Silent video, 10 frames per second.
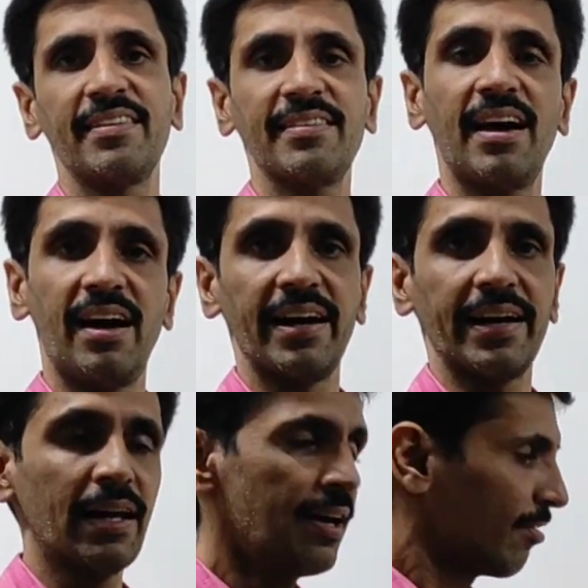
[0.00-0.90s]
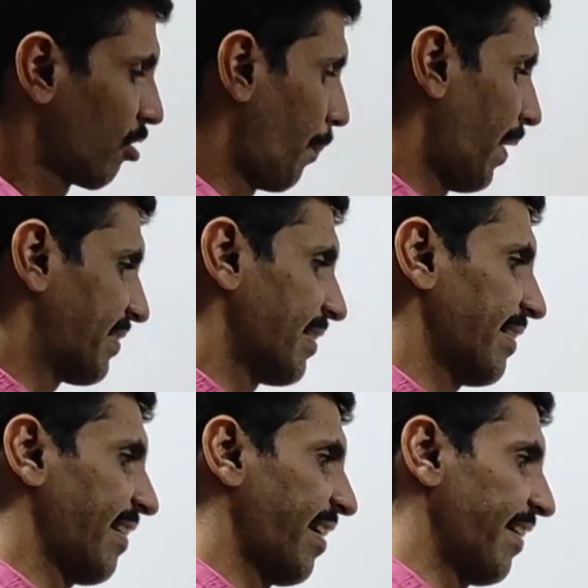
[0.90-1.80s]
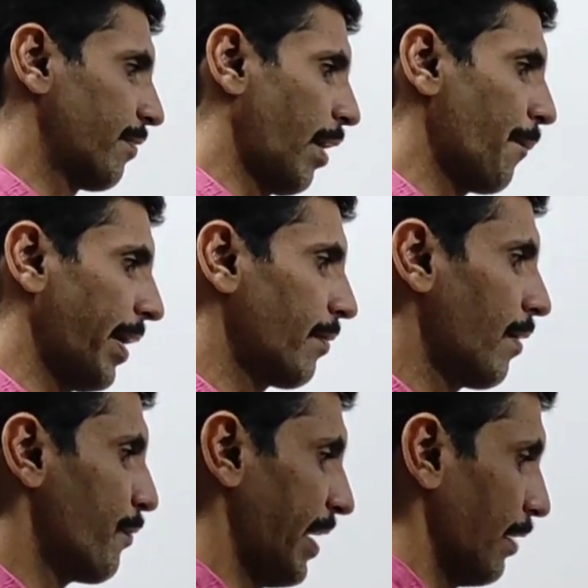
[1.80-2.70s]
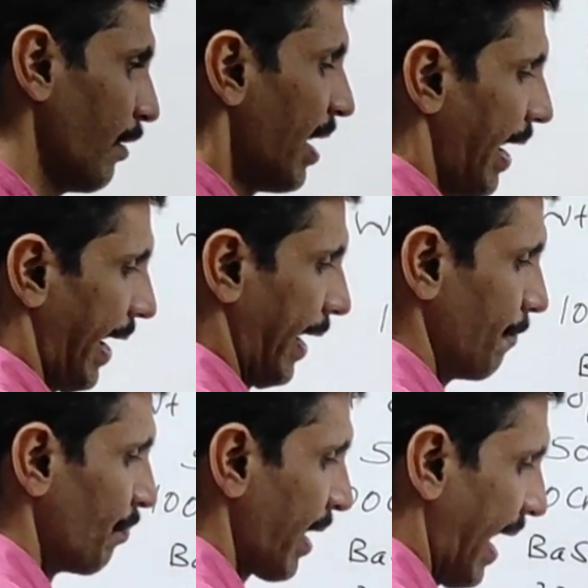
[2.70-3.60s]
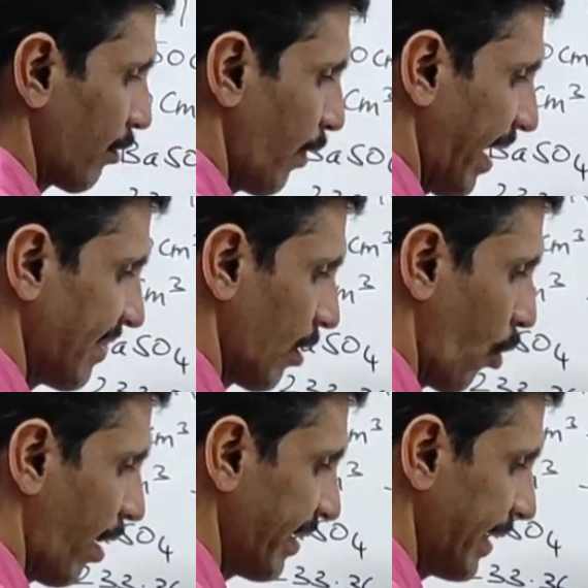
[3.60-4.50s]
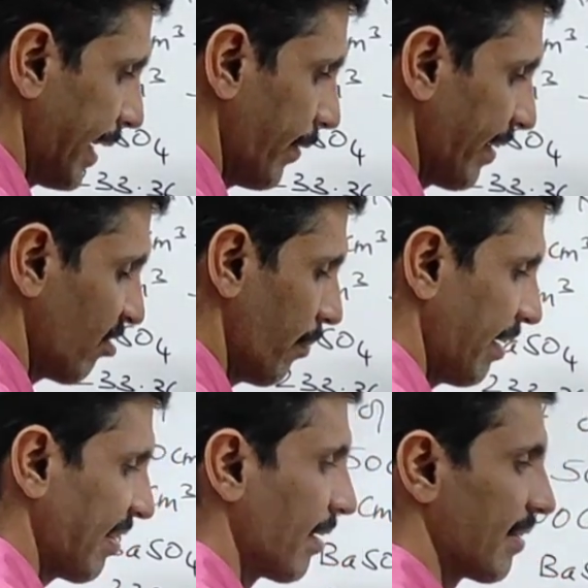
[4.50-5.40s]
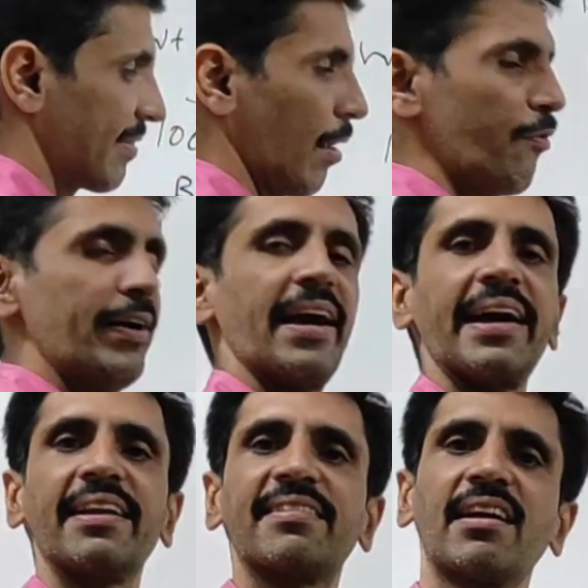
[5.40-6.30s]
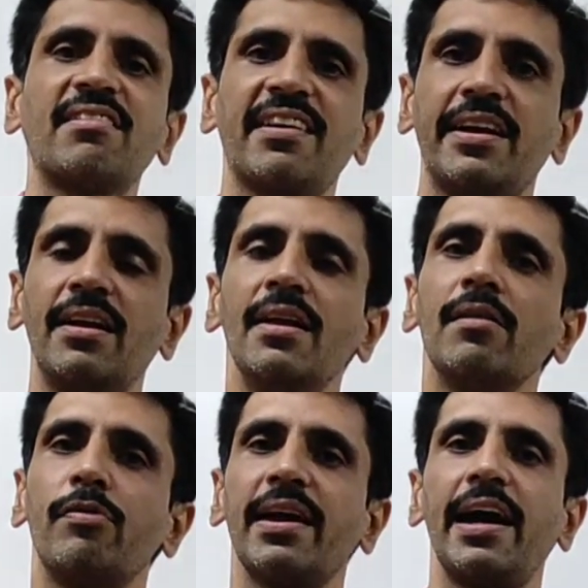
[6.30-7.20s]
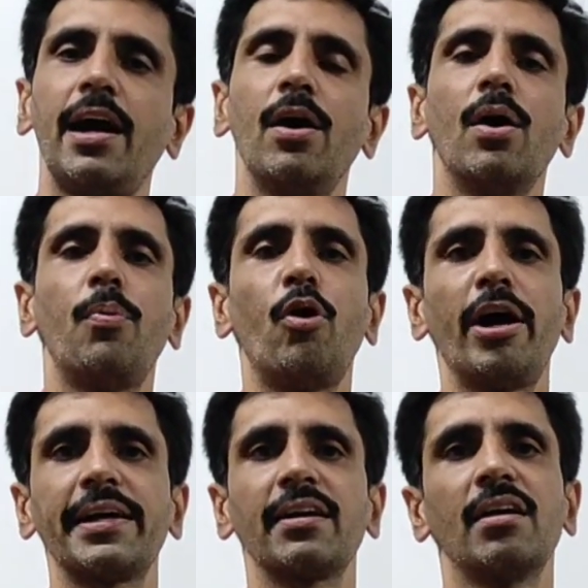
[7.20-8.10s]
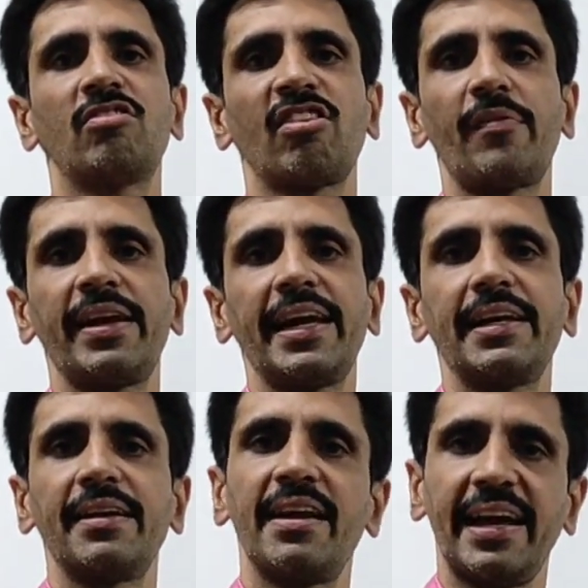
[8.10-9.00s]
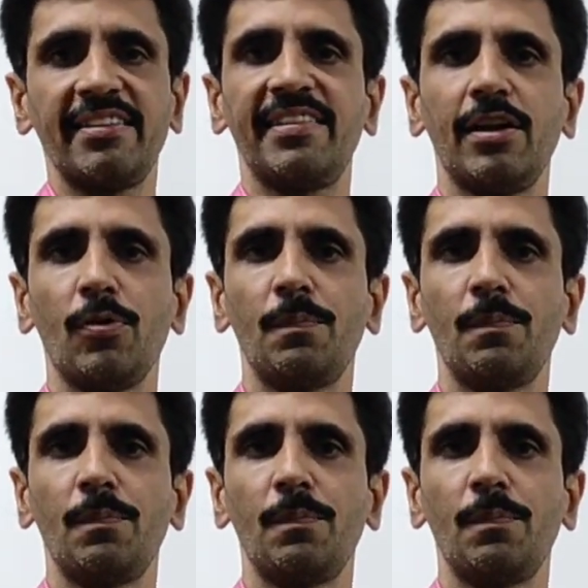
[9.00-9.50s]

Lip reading: is high. So percentage error is 1.15, and as far as the quantitative estimation of the sulfate ion is concerned, we have 0.7890.